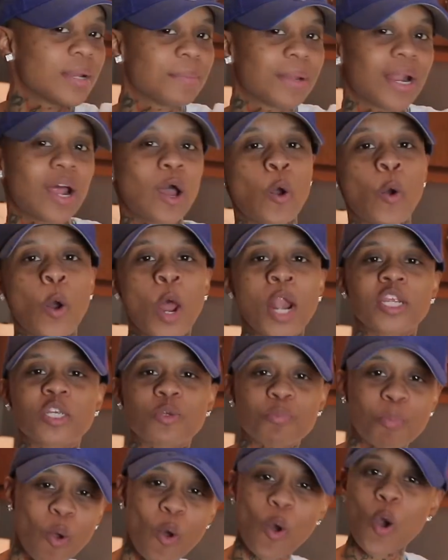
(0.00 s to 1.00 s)
but I don't want to
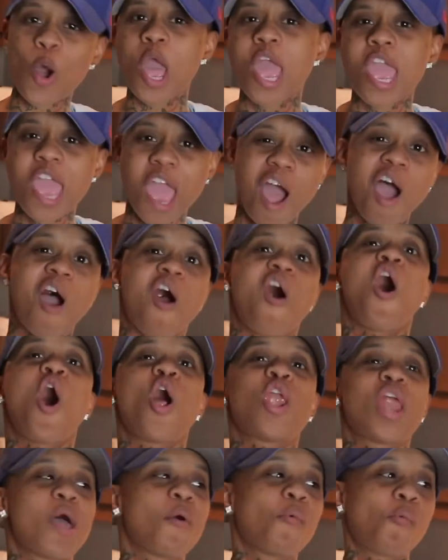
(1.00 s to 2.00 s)
spoil
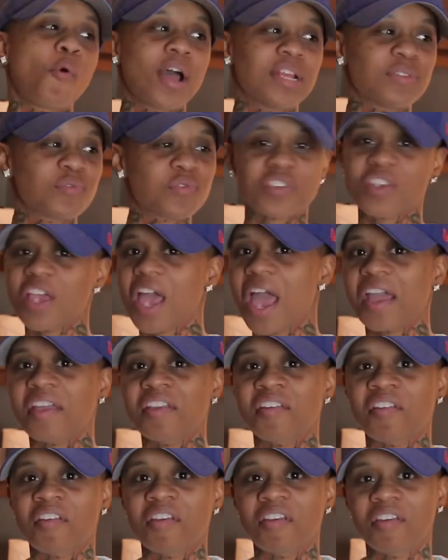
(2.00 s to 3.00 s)
y'all that at one
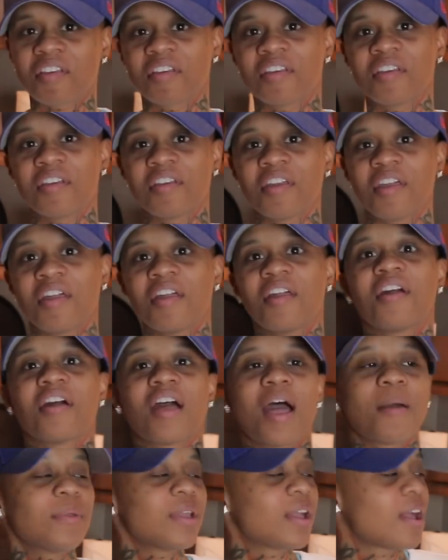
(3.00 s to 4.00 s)
second.
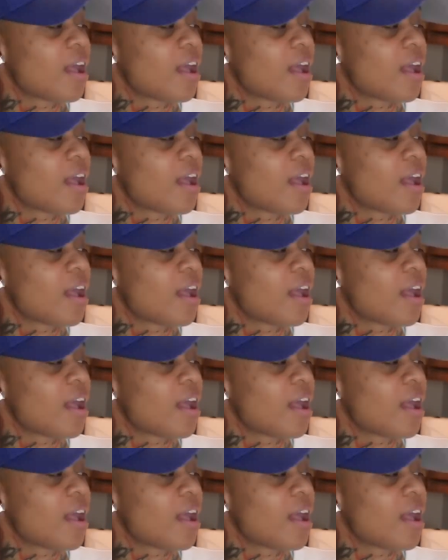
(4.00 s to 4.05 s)
I be